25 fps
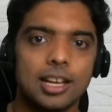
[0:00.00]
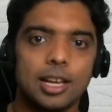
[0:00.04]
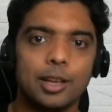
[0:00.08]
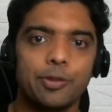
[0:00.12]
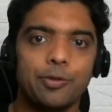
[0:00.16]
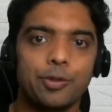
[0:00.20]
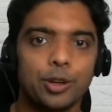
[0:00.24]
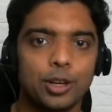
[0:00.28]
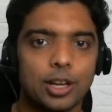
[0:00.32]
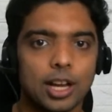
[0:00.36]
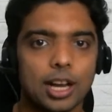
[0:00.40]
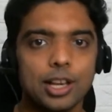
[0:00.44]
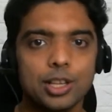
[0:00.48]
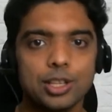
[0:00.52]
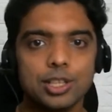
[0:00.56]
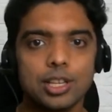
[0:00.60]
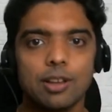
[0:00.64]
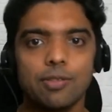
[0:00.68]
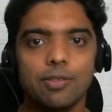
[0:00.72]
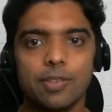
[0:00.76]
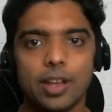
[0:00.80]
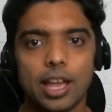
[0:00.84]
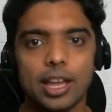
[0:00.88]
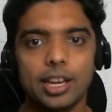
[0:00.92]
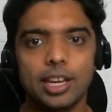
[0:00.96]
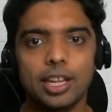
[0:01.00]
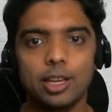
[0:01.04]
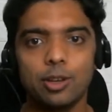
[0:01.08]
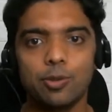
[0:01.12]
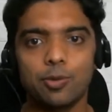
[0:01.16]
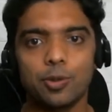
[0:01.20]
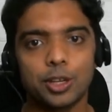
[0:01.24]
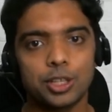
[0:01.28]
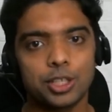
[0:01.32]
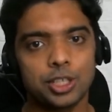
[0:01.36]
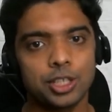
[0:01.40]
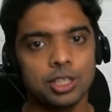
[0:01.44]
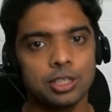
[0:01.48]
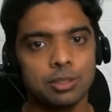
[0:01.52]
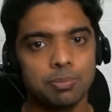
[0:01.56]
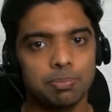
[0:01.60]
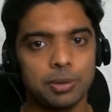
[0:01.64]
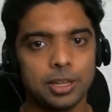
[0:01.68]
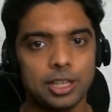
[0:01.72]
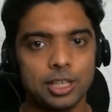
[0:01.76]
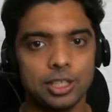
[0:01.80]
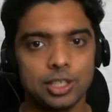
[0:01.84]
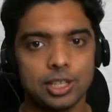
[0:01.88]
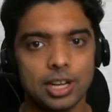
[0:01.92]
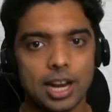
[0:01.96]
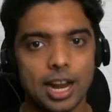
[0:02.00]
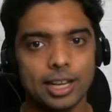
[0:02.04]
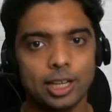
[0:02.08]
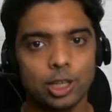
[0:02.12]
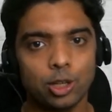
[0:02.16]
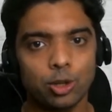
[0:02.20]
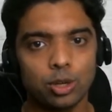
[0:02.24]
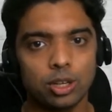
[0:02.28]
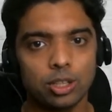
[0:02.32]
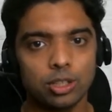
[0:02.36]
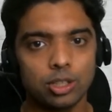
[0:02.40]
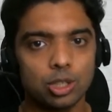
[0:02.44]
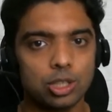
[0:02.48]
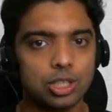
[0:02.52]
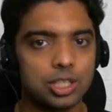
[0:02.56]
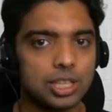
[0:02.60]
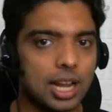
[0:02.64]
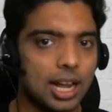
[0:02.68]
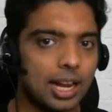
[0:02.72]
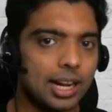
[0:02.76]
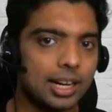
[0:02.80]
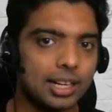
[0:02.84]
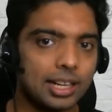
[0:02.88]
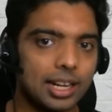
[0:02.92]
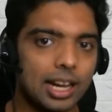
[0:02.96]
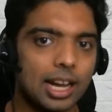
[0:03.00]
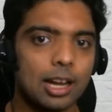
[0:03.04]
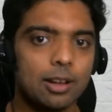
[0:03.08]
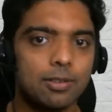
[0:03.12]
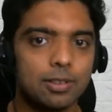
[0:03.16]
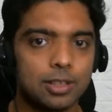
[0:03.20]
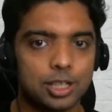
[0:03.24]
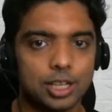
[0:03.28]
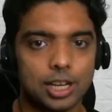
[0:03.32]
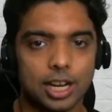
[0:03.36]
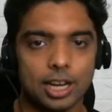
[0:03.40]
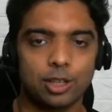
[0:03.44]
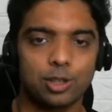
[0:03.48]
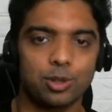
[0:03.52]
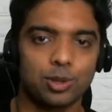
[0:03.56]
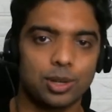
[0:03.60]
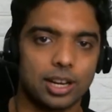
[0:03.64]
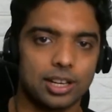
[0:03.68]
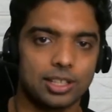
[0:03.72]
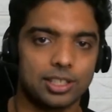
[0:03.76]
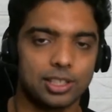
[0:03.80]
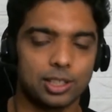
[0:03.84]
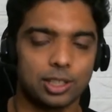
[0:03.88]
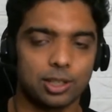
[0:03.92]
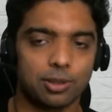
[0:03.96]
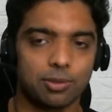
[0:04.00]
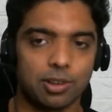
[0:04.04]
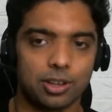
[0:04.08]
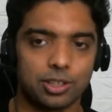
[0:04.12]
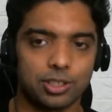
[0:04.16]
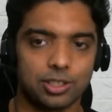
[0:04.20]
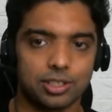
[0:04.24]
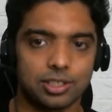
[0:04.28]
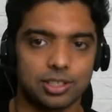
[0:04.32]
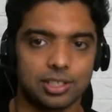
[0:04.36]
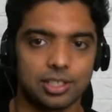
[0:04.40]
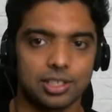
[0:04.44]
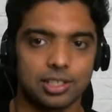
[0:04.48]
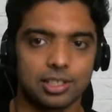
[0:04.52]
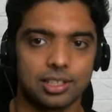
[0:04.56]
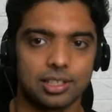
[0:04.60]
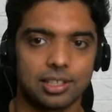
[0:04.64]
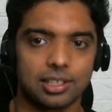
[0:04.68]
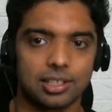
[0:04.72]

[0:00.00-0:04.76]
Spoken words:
If you guys have any questions, please write down on the chat. I will try to answer the questions.